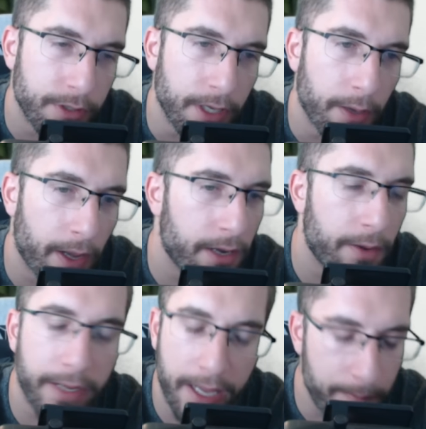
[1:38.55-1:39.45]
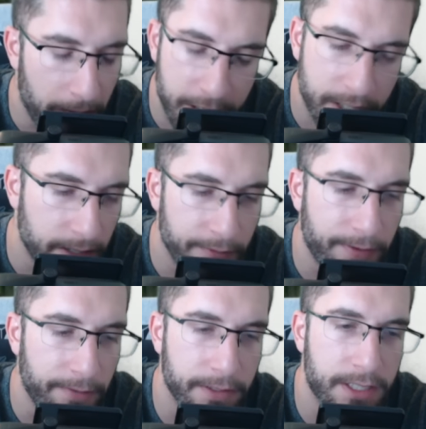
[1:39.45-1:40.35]
You know I keep mentioning that
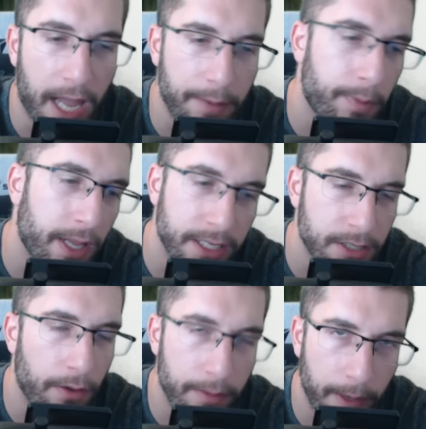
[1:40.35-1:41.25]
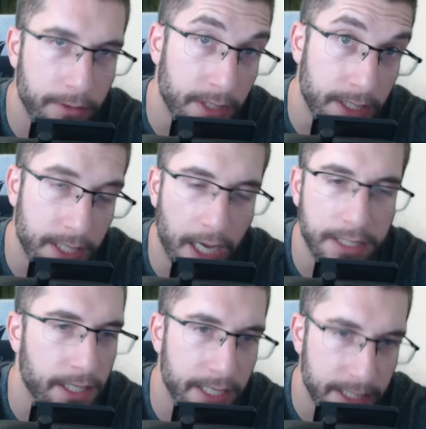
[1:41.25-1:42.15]
FIFA's gameplay is not the most
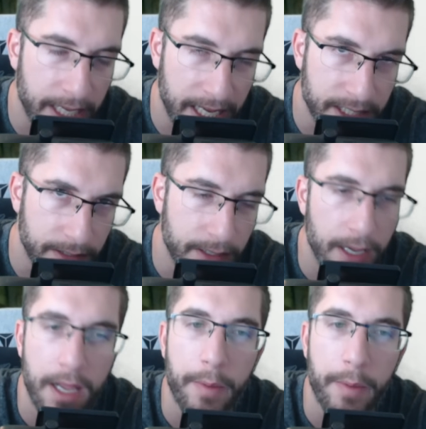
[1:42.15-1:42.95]
exciting, and it isn't.